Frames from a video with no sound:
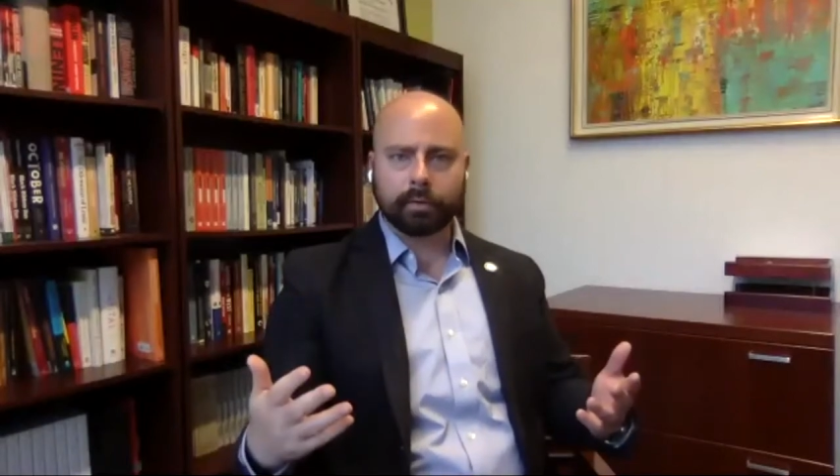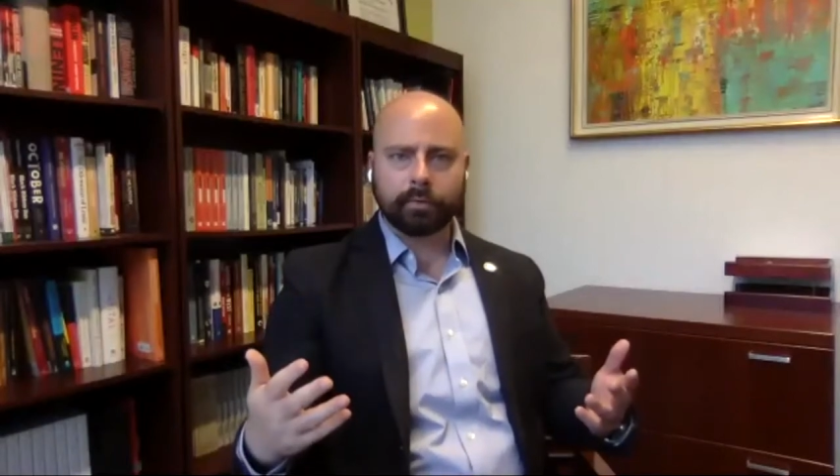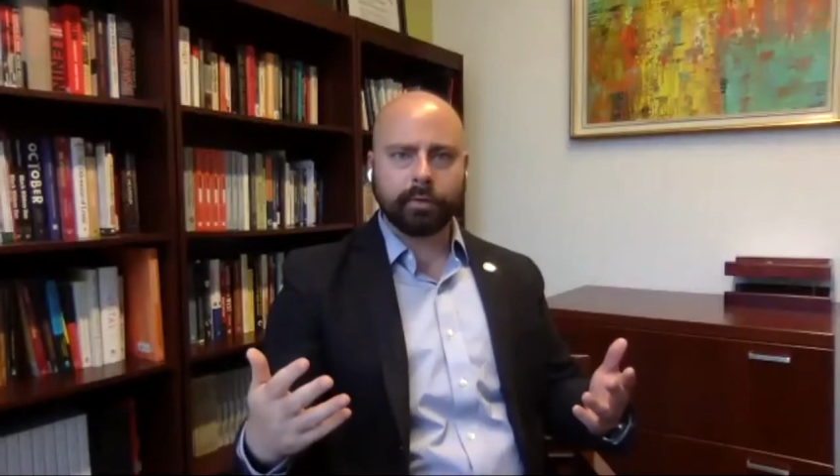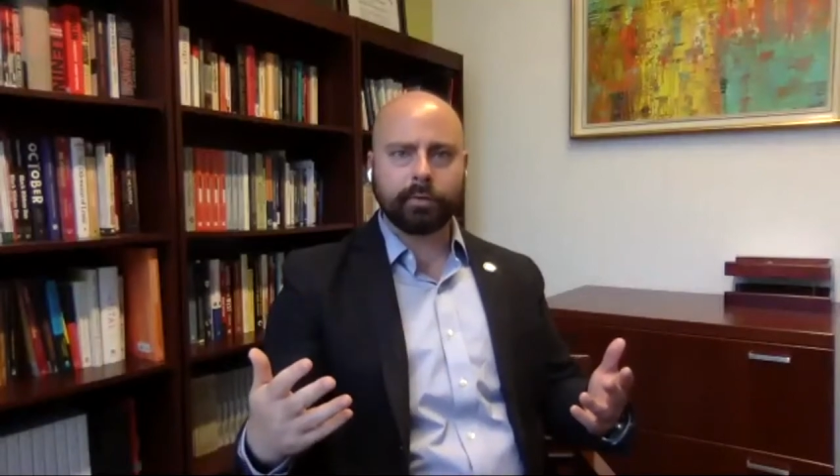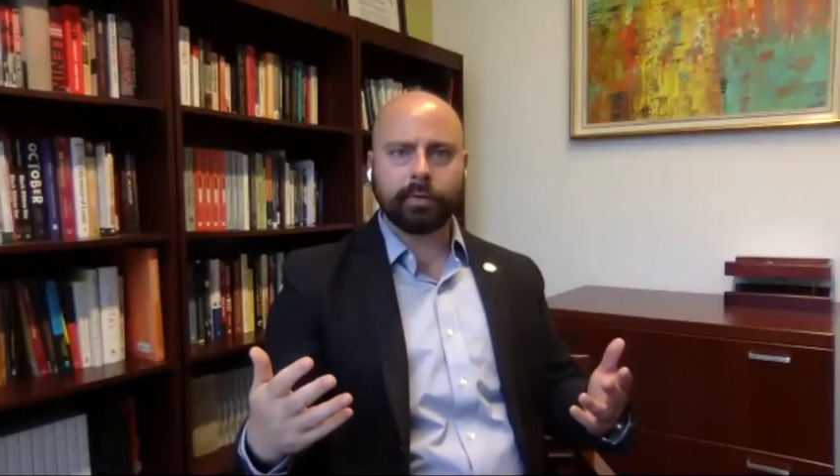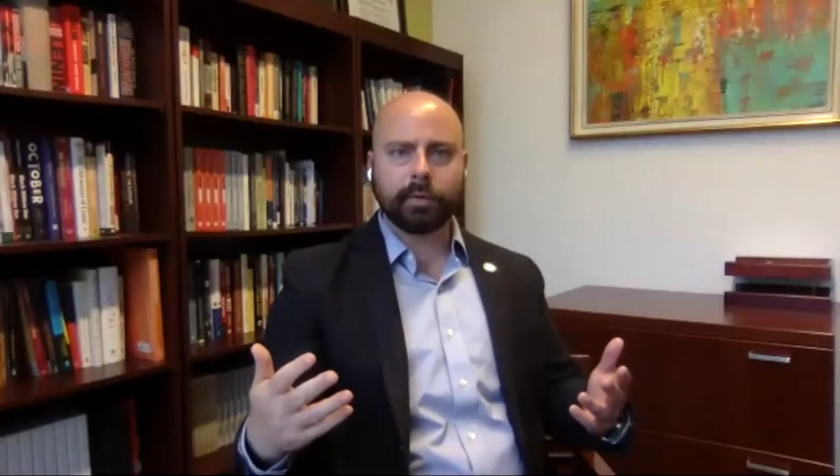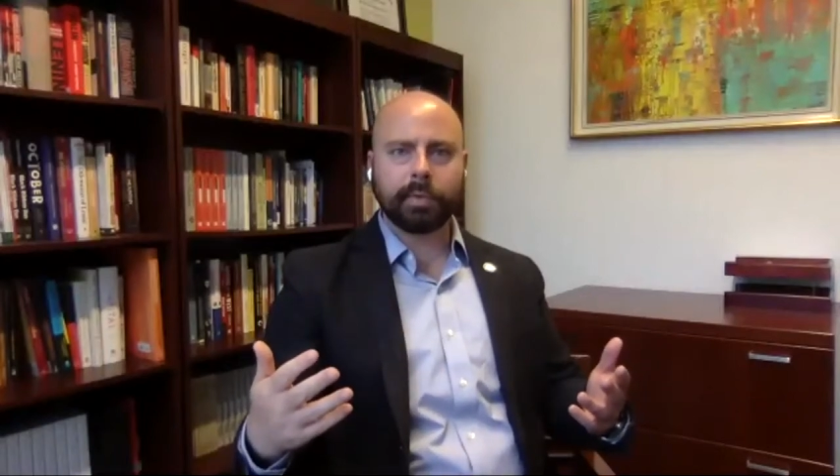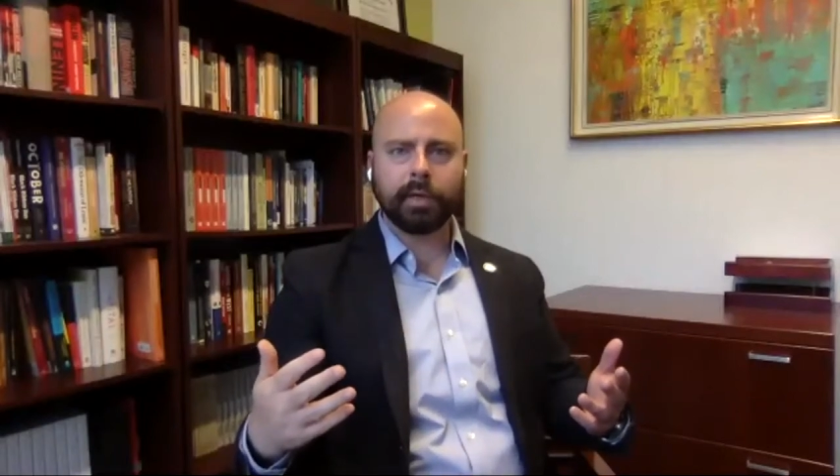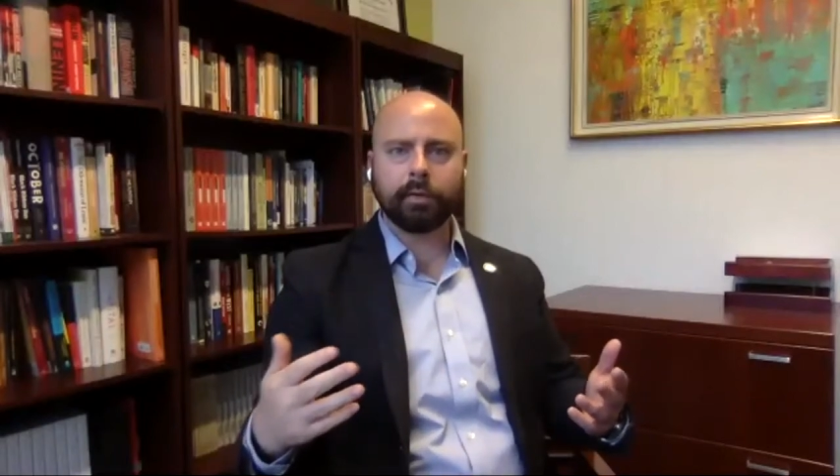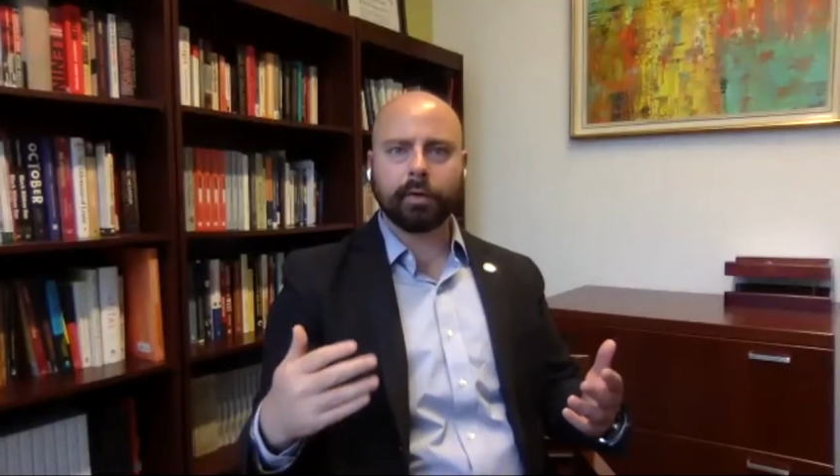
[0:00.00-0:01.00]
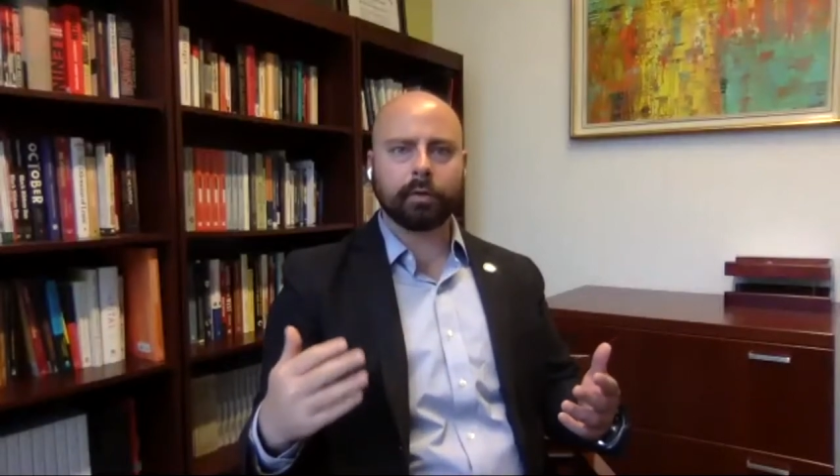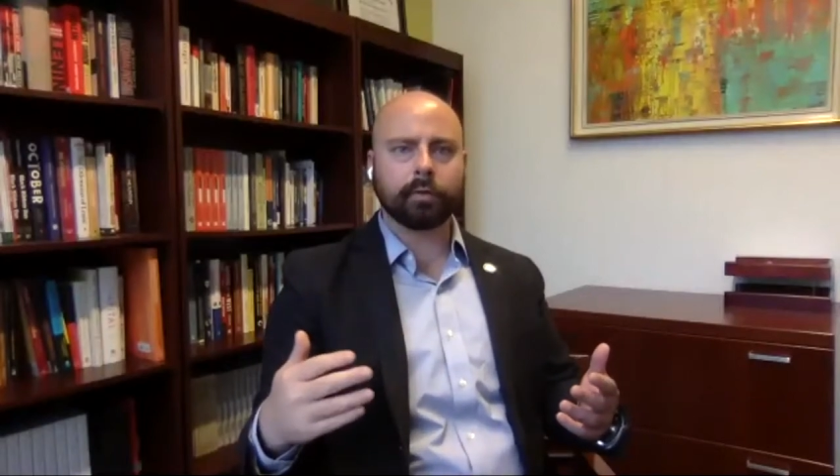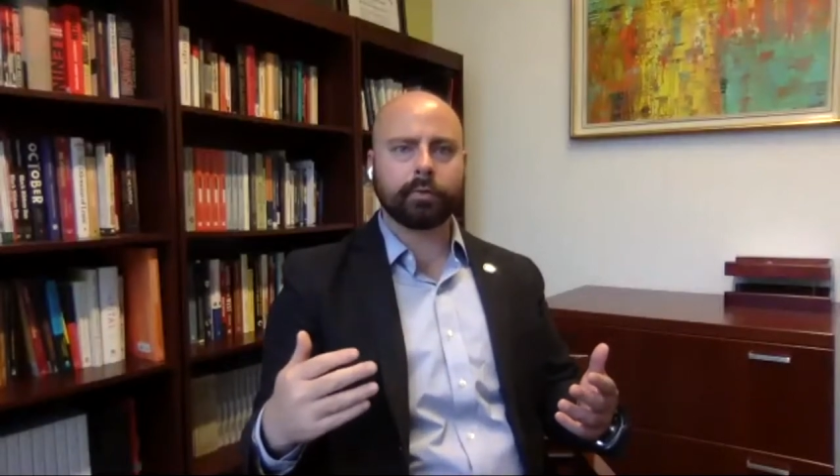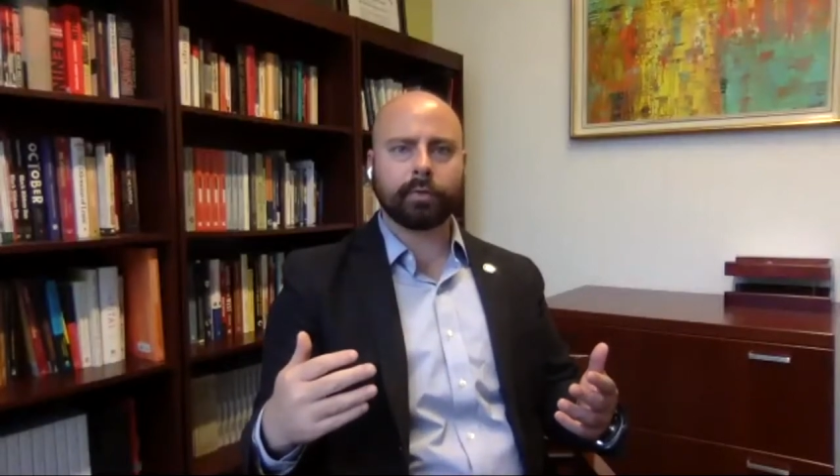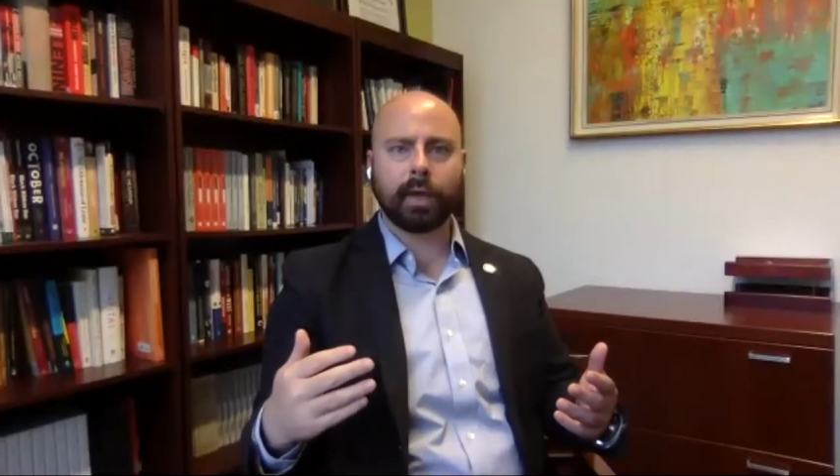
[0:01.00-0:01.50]
CCP to
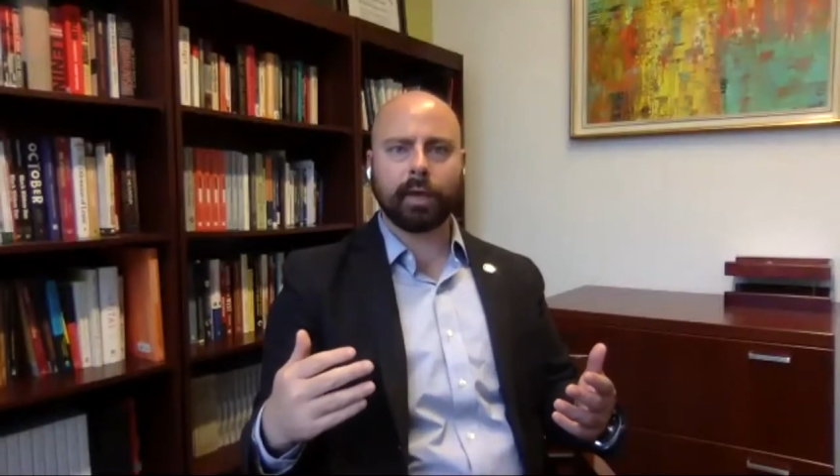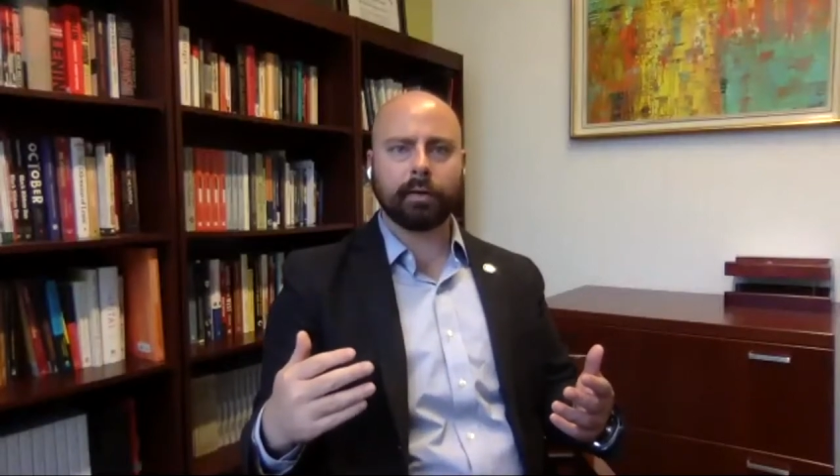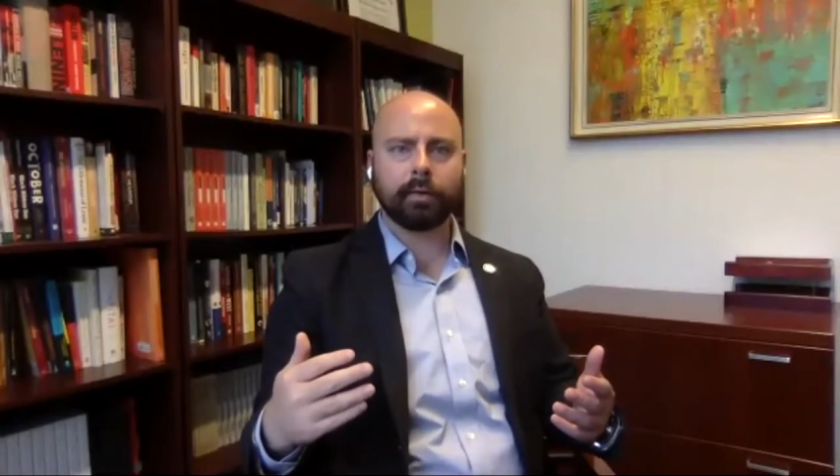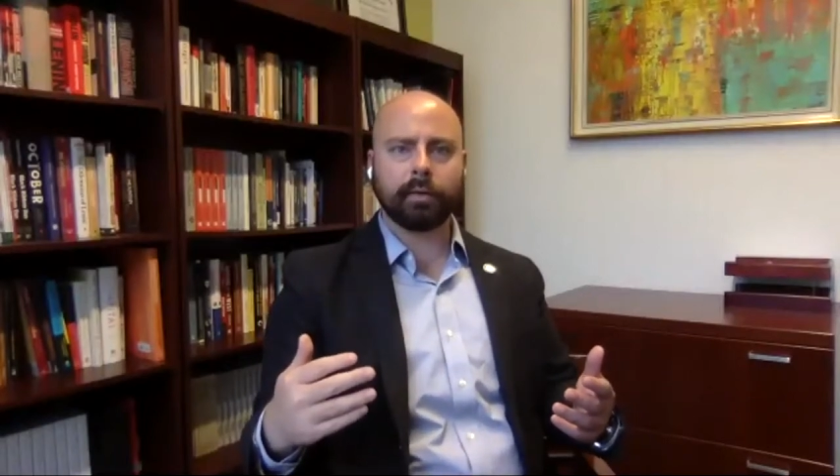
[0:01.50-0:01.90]
understand